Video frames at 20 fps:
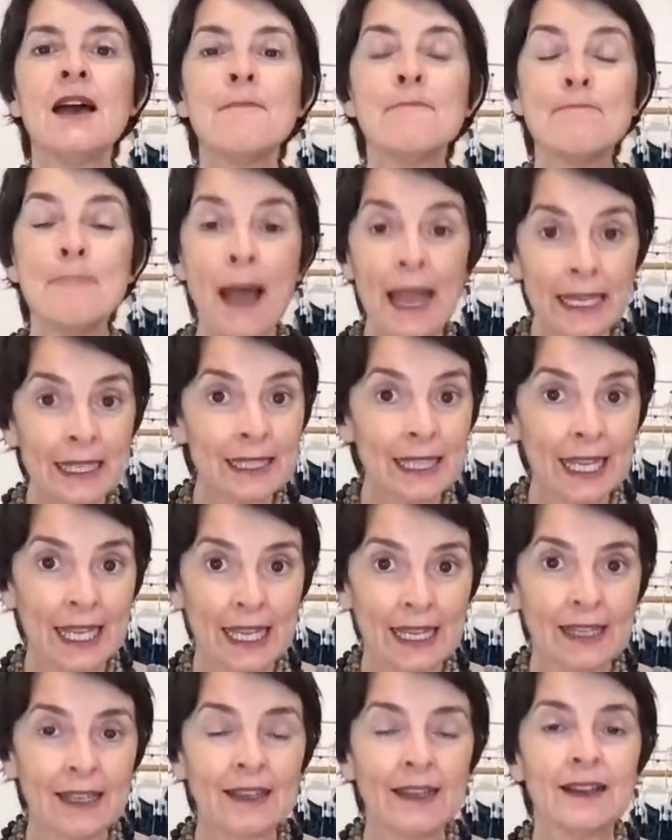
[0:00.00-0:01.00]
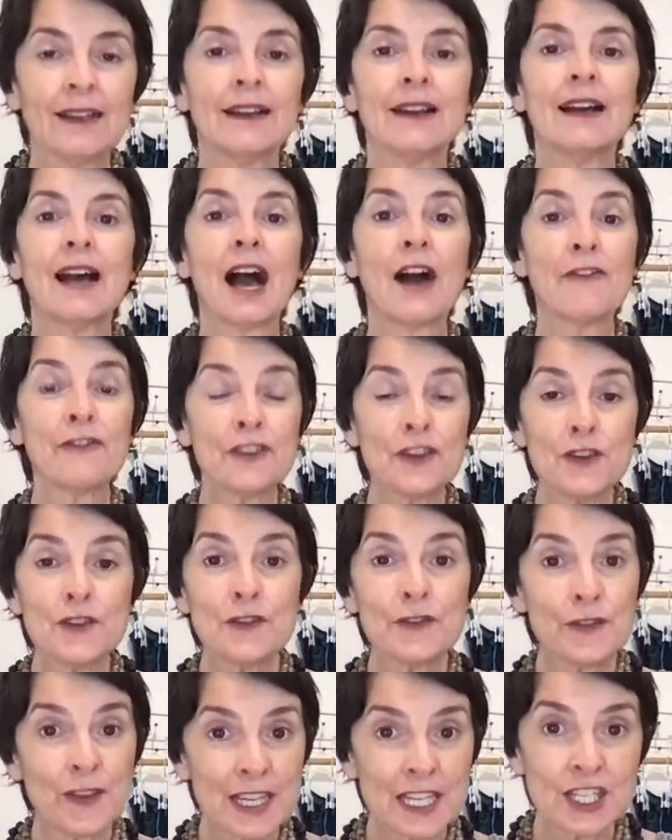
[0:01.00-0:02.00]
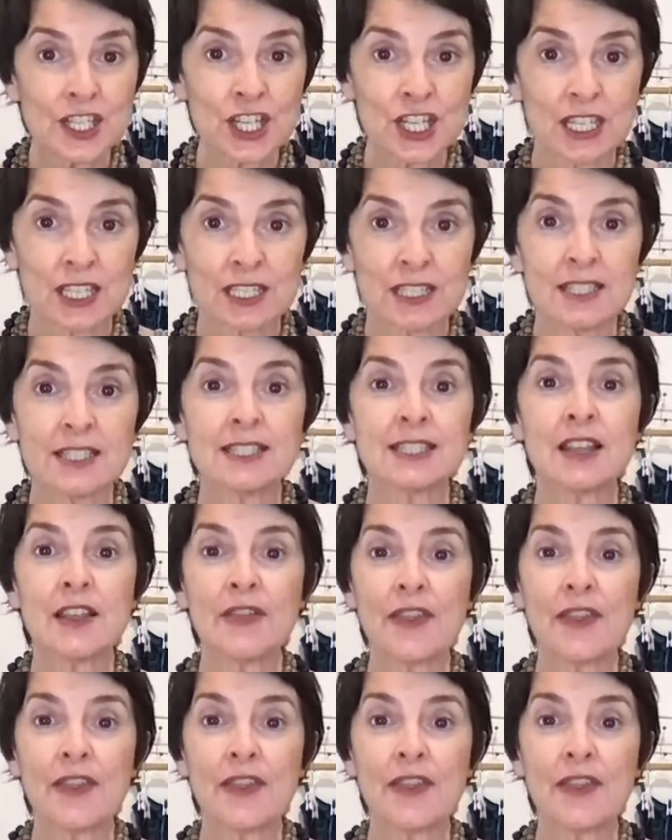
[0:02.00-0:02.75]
Mainly a few features